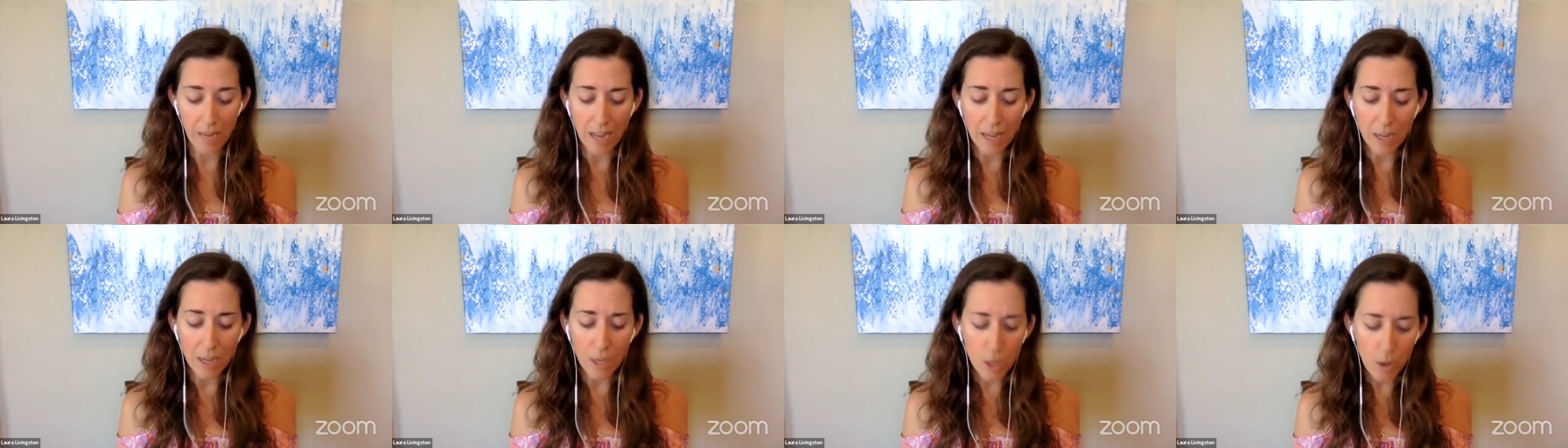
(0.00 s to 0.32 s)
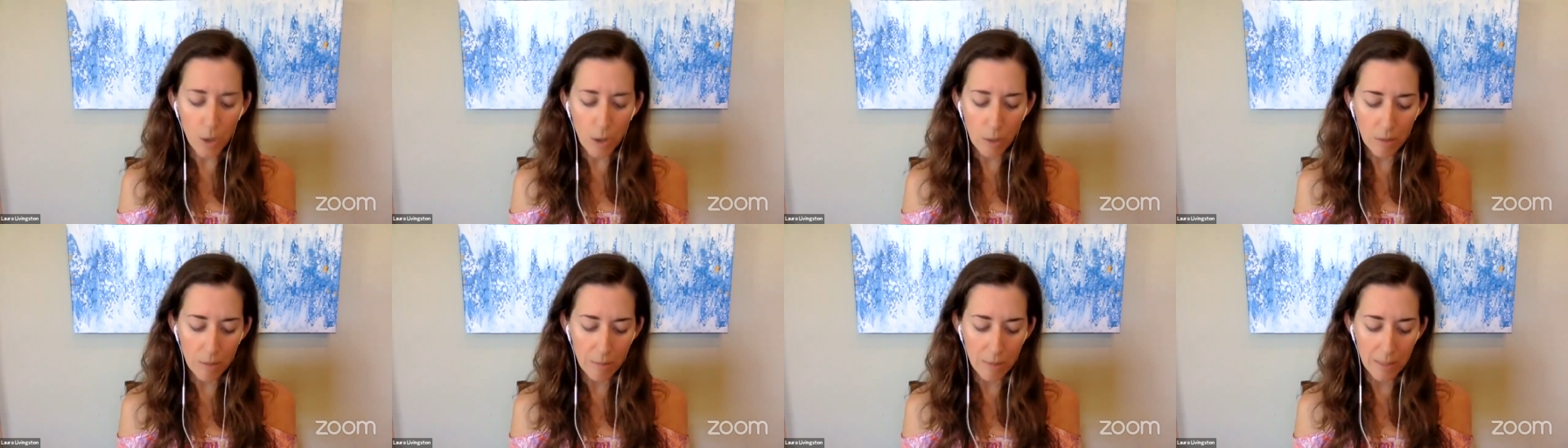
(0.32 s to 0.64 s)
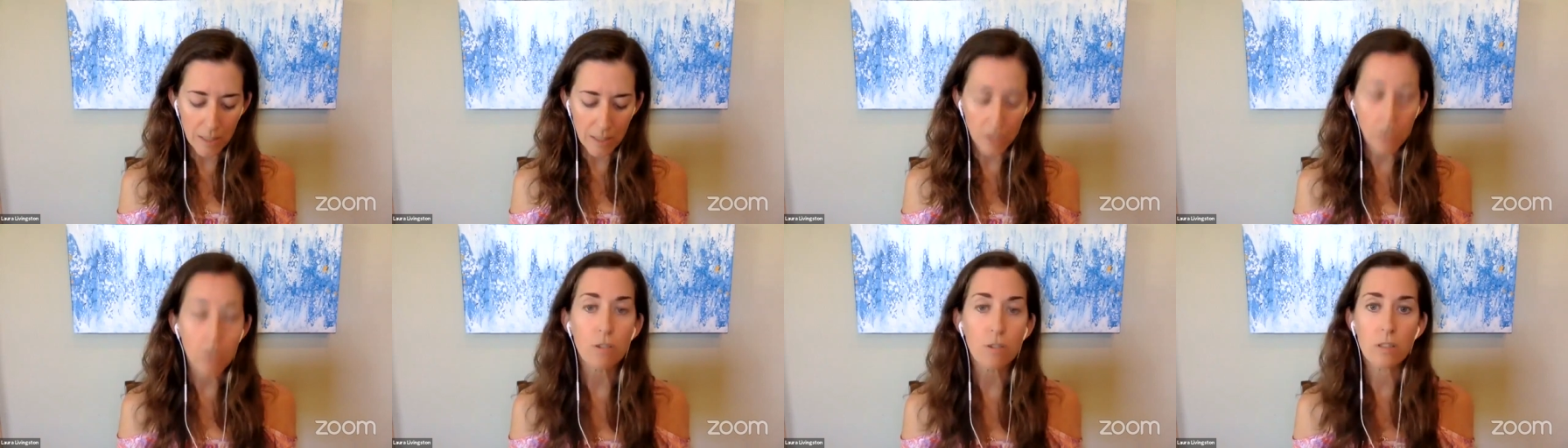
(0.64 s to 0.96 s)
I knew I was
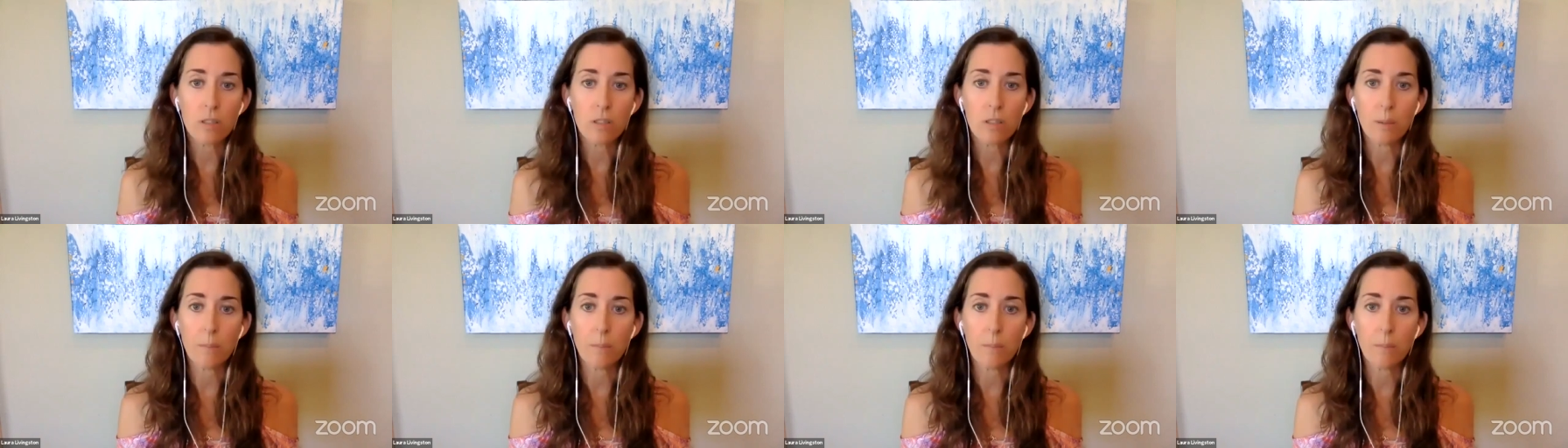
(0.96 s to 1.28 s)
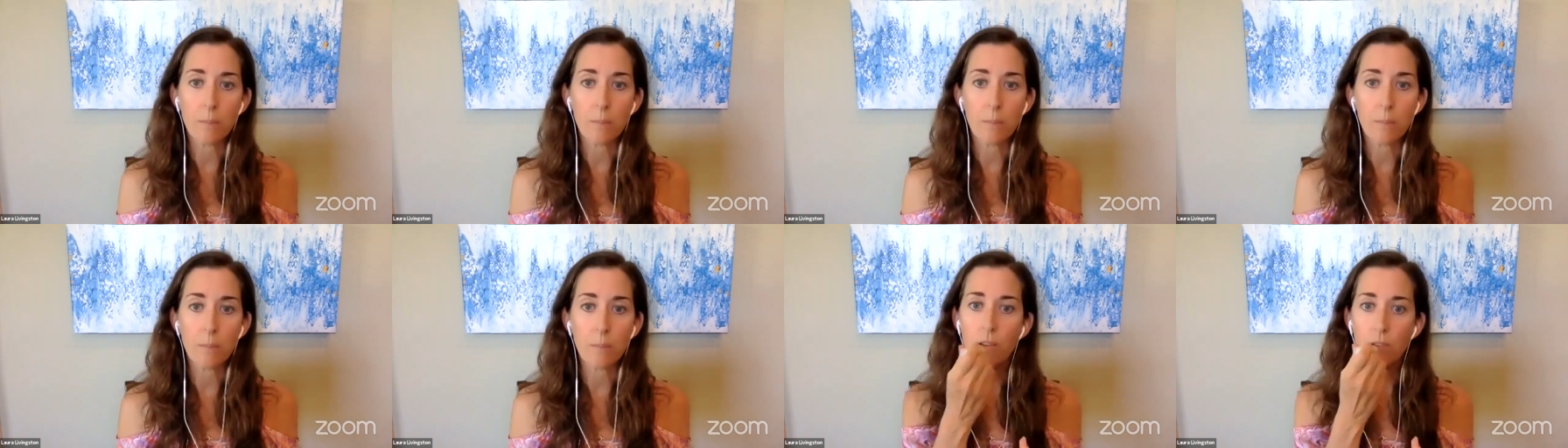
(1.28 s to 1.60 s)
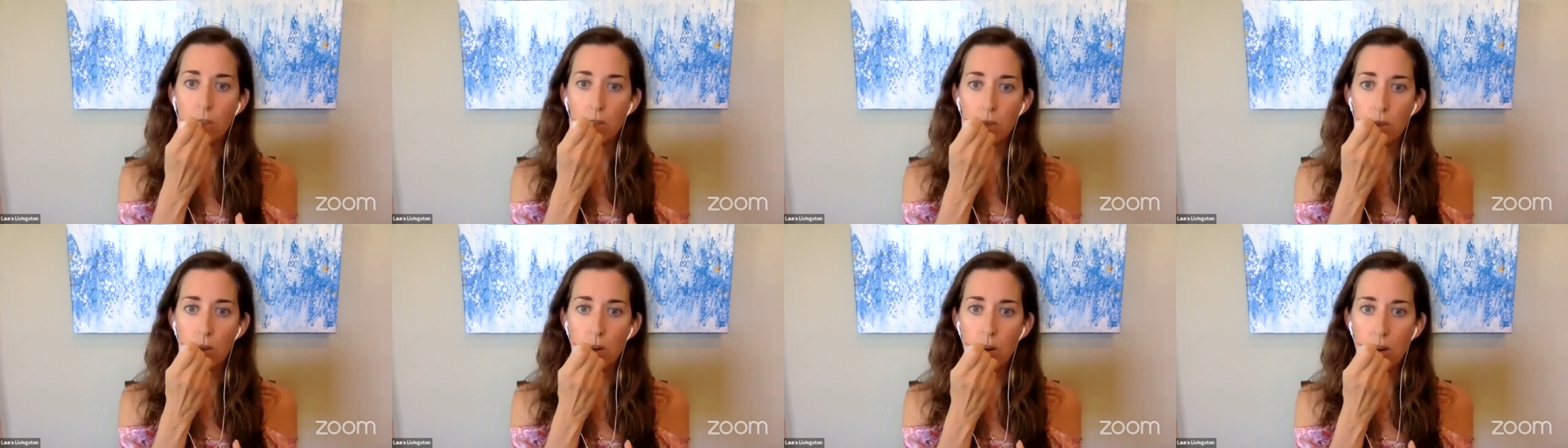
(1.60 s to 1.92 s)
meant to do something else.
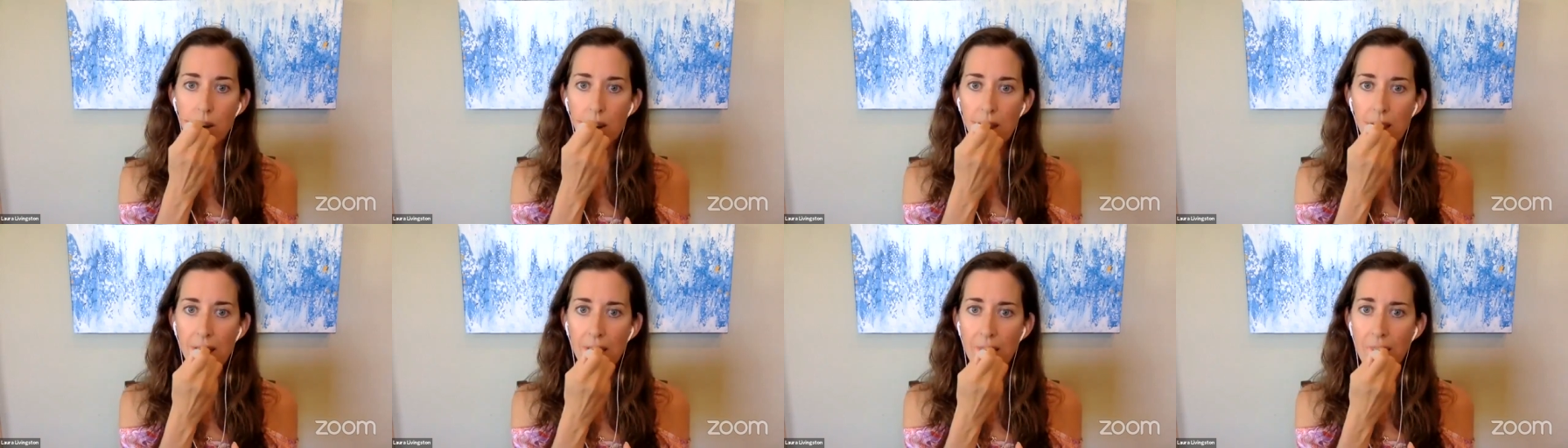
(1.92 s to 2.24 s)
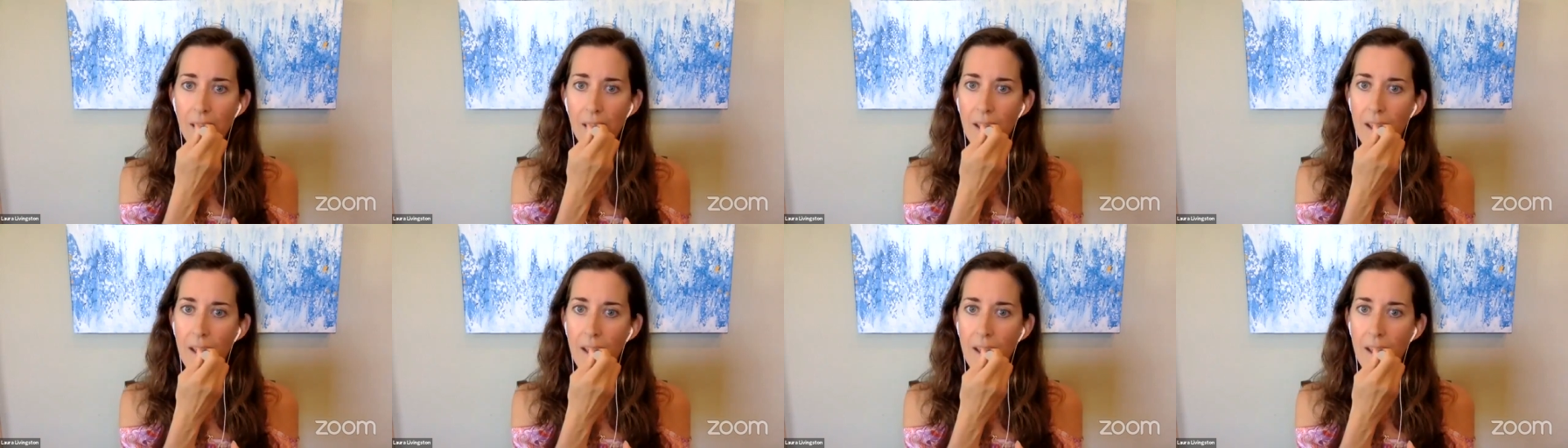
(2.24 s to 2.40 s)
Okay.